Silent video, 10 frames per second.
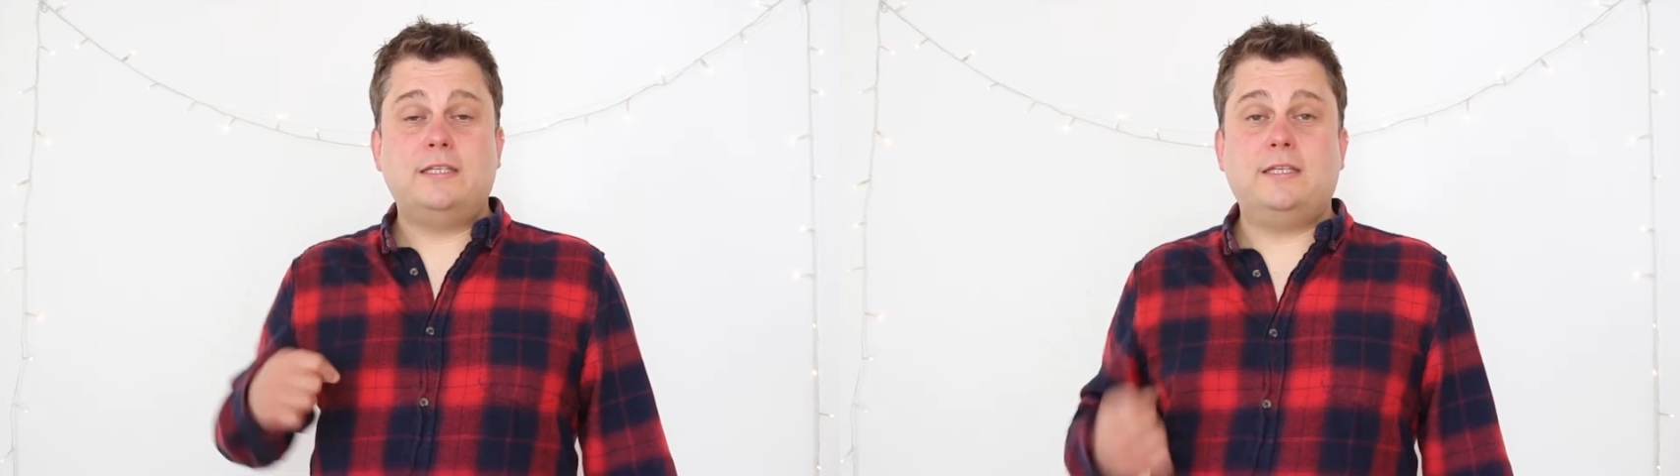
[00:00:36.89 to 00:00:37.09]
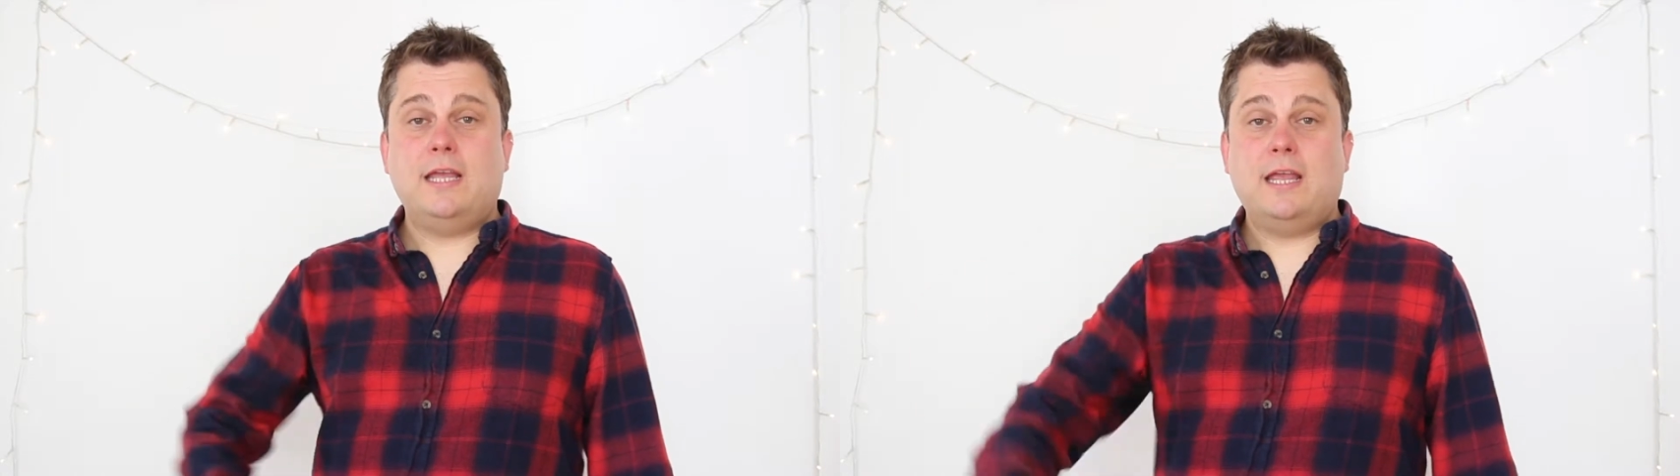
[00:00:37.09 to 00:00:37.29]

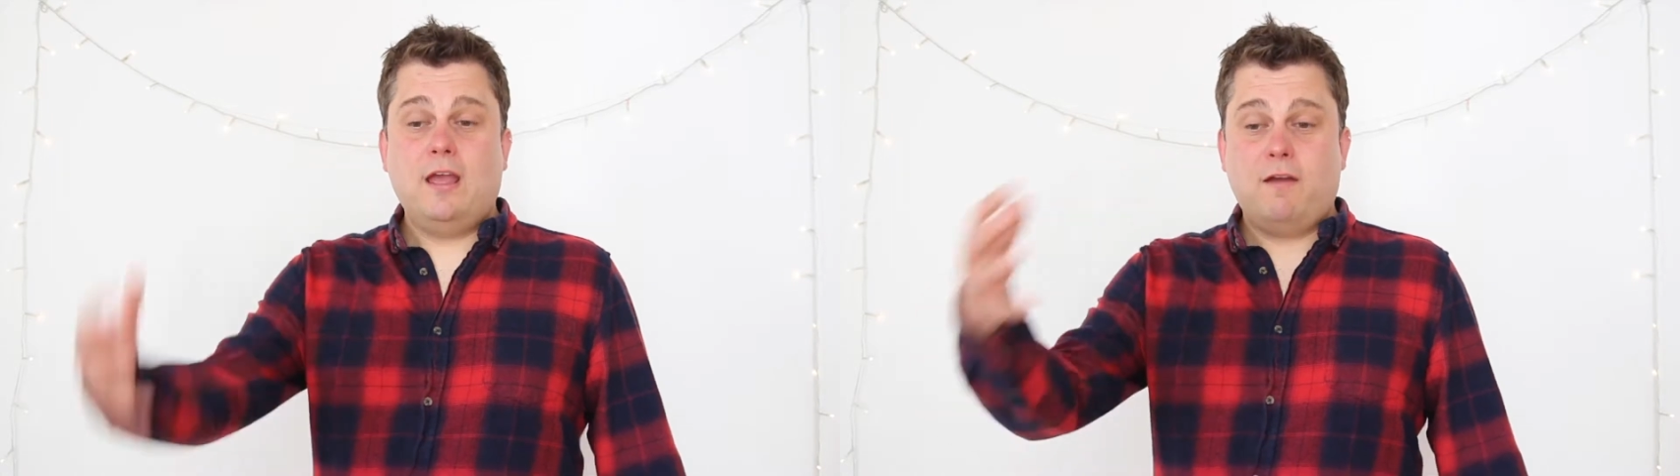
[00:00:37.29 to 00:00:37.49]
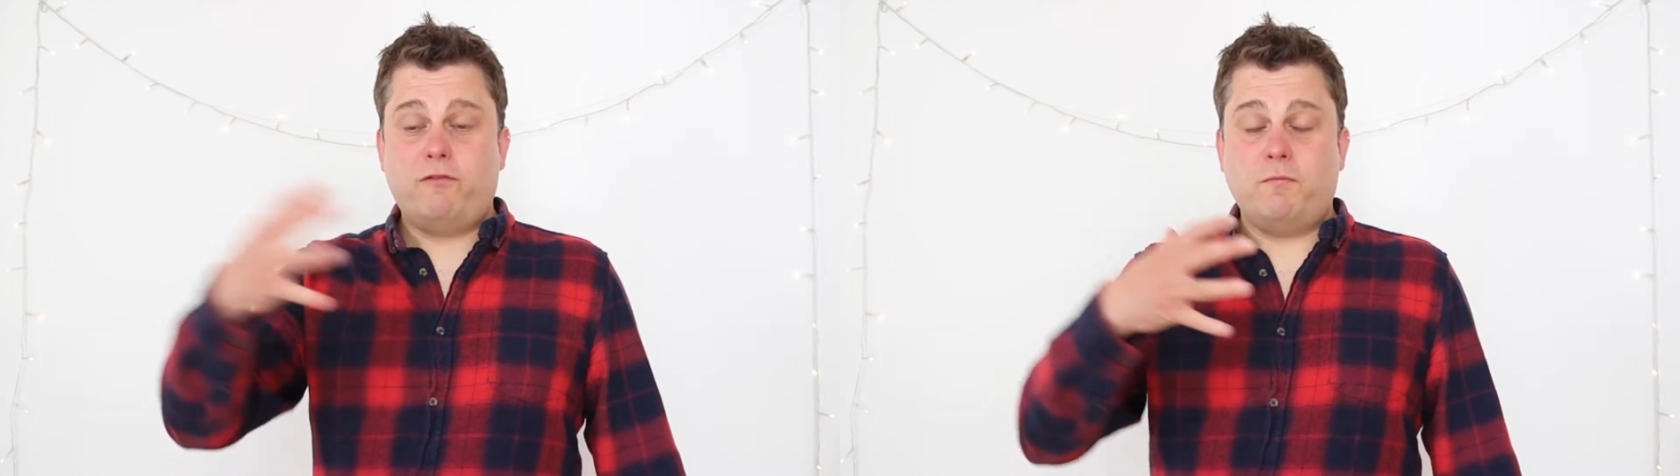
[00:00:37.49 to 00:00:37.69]

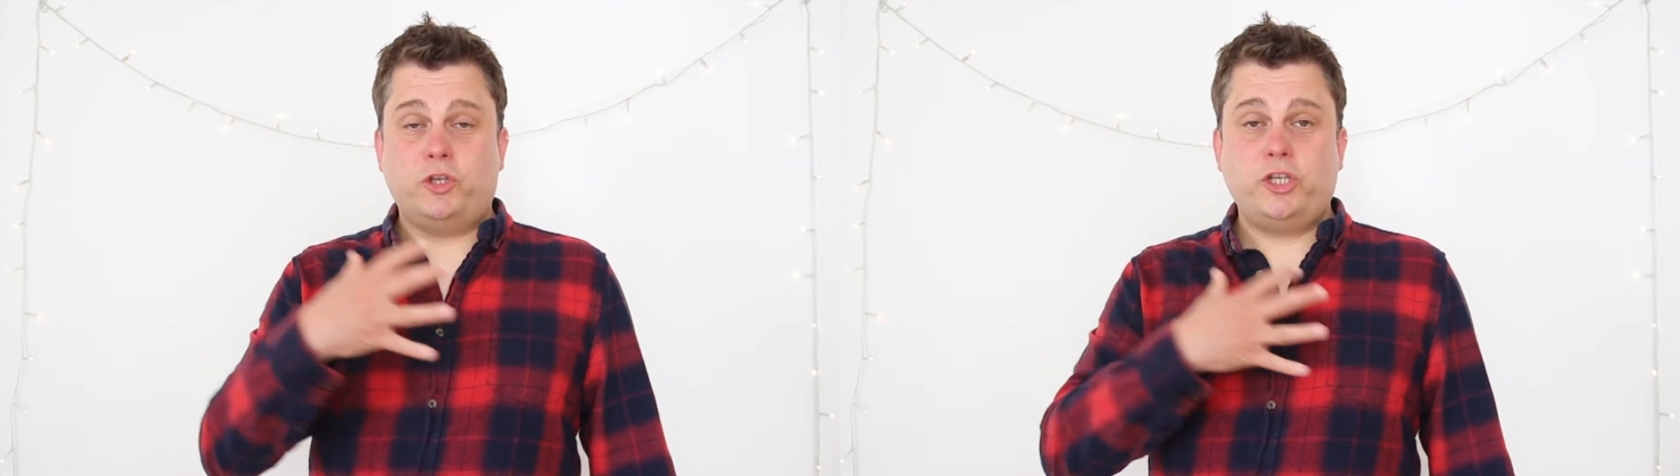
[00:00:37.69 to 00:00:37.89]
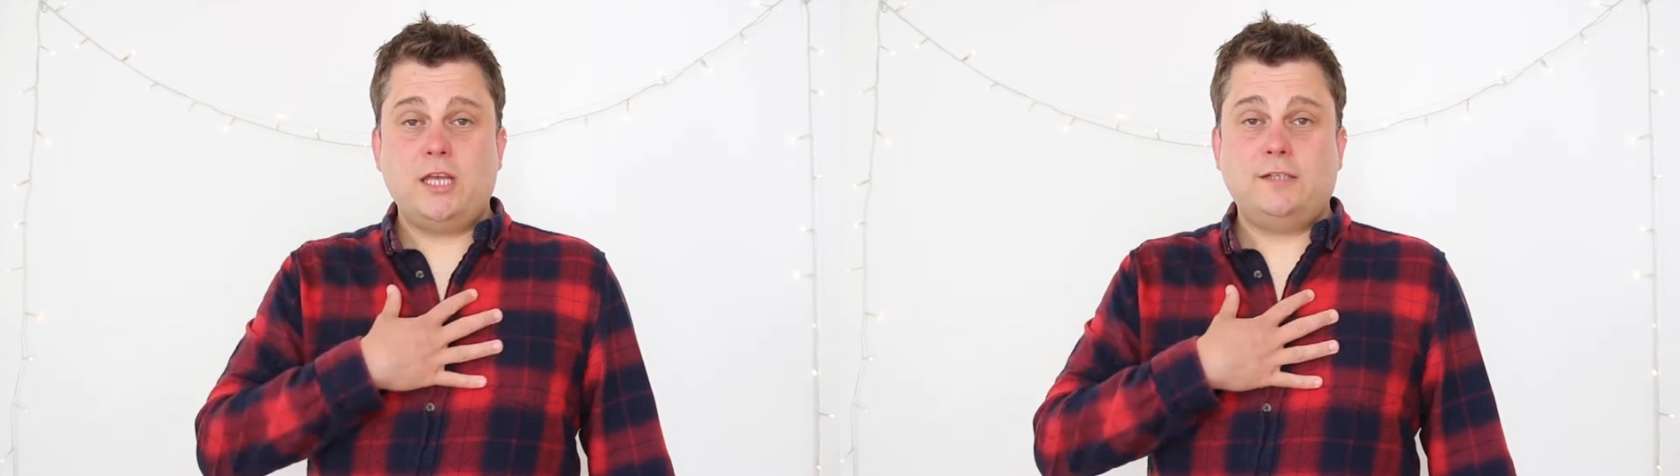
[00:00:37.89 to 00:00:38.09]
sing from
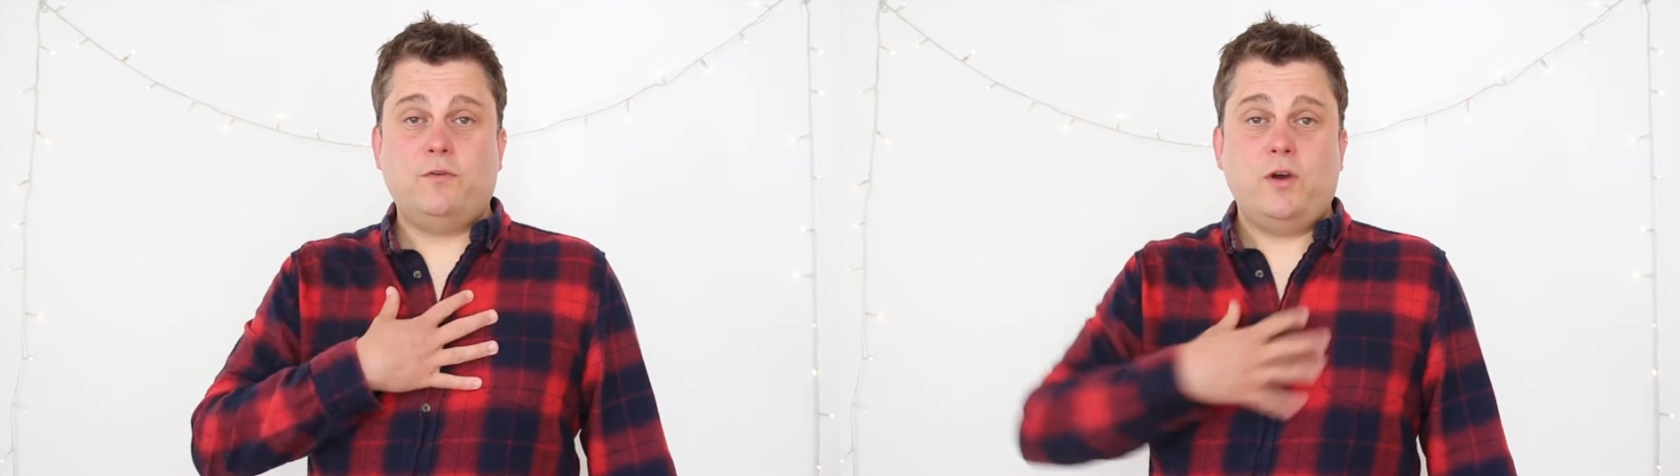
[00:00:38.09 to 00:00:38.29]
your chest